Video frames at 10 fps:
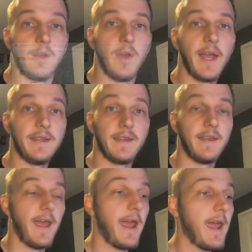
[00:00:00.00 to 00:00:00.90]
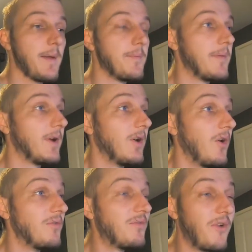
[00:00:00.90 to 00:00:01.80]
Right,
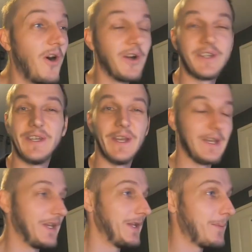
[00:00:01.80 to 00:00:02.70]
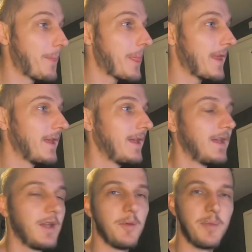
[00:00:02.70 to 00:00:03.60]
unfortunately,
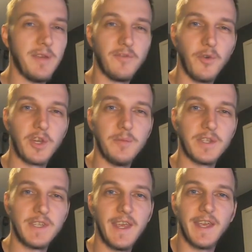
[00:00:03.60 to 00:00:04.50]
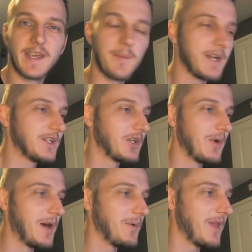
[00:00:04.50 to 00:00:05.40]
bit of a rookie mistake. I managed to
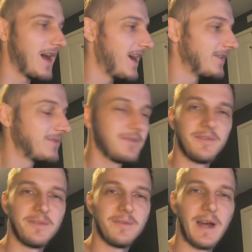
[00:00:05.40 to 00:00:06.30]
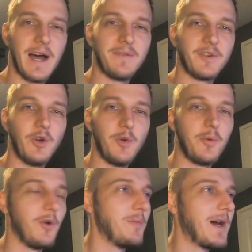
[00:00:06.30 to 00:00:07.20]
go out with a half a
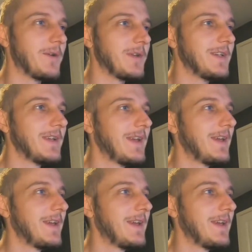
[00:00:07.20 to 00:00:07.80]
GoPro battery,